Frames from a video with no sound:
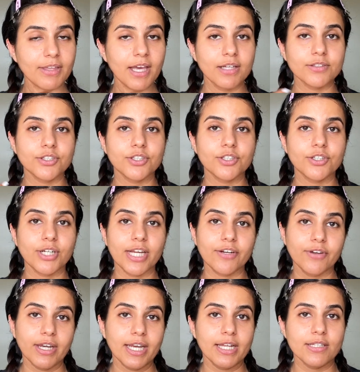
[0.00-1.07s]
other
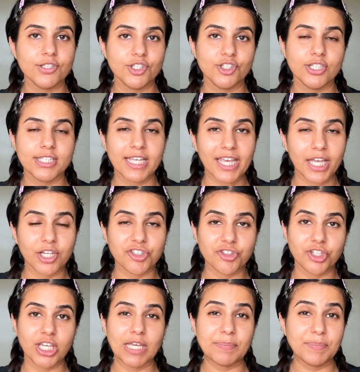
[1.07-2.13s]
ingredients such as
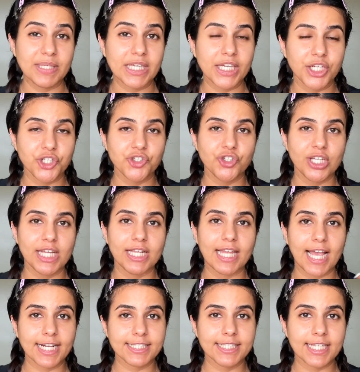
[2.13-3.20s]
AHA, BHA,
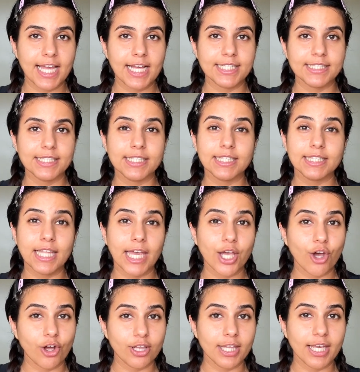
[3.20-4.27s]
lactic acid,
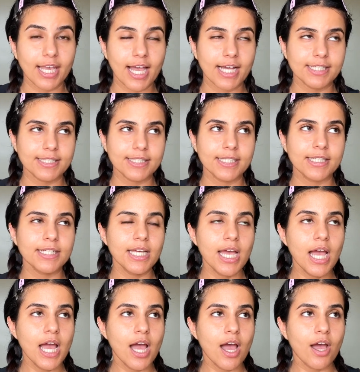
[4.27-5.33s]
glycolic acid,
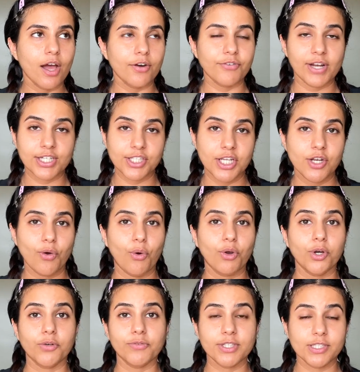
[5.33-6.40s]
retinol,
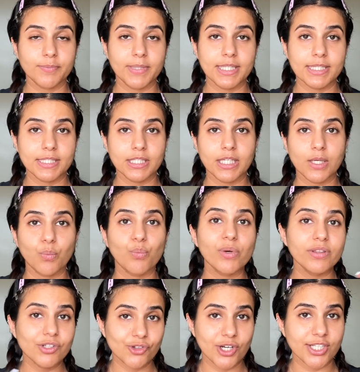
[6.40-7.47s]
or vitamin C
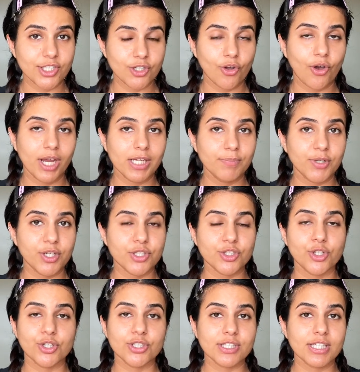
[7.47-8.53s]
with tretinoin, because
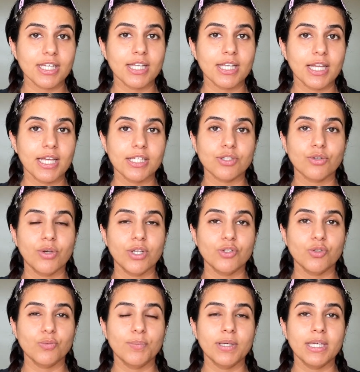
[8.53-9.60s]
your skin is going
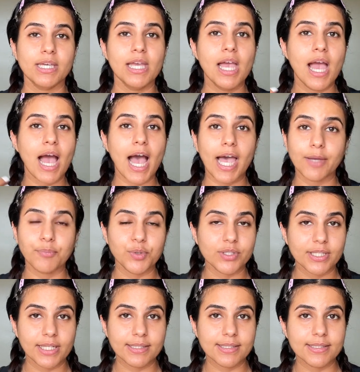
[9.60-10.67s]
to be
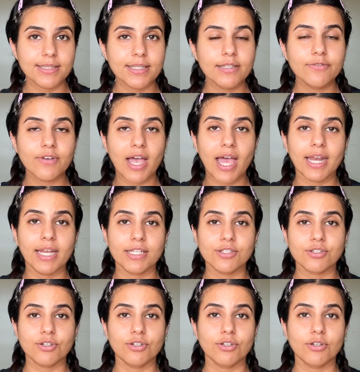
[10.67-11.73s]
hypersensitive and
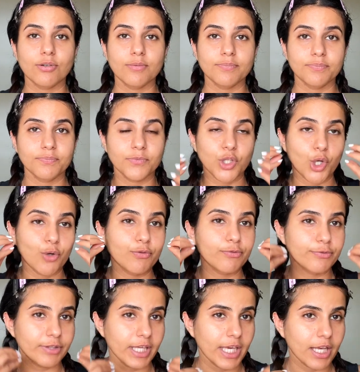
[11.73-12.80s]
it's gonna, you know,
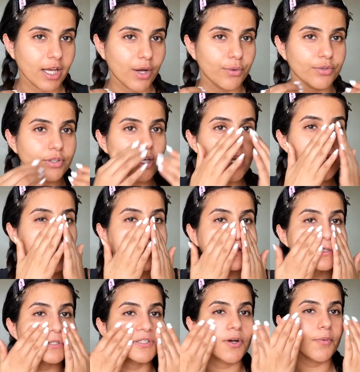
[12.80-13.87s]
flake out.
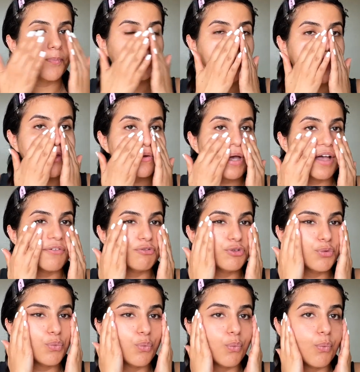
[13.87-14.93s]
So you have
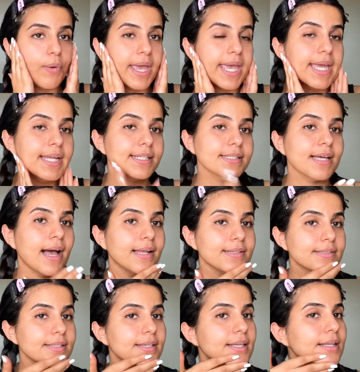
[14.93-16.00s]
to wait
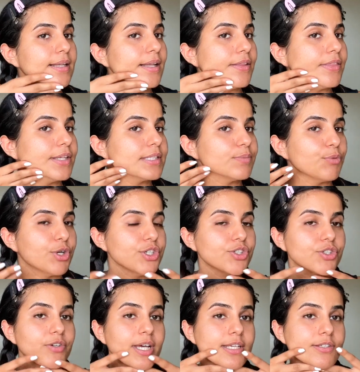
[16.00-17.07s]
until this
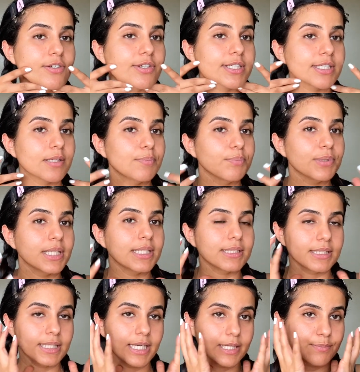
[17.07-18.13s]
moisturizer is
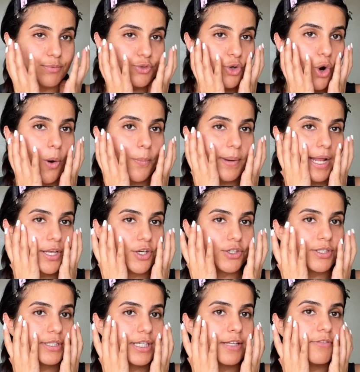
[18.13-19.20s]
completely absorbed and your
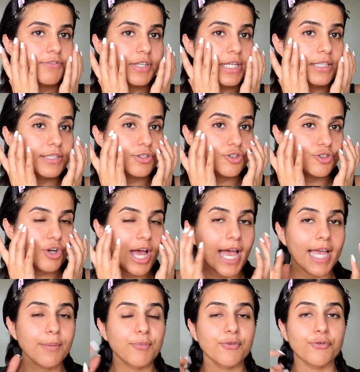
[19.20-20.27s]
skin feels
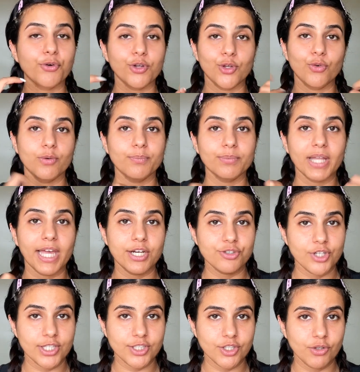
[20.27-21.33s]
dry before you apply
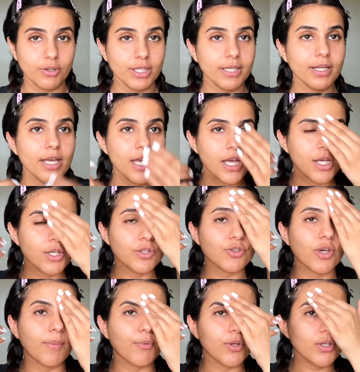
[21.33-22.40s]
tretinoin.
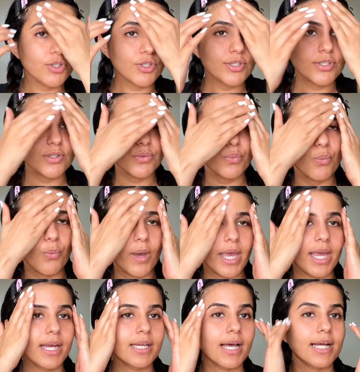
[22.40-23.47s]
So I'm gonna just
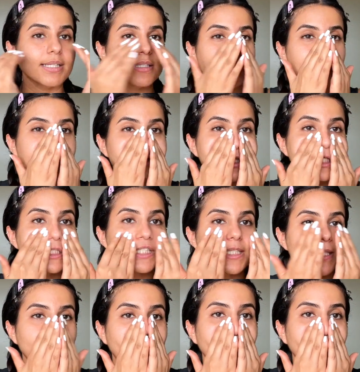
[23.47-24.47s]
wait until this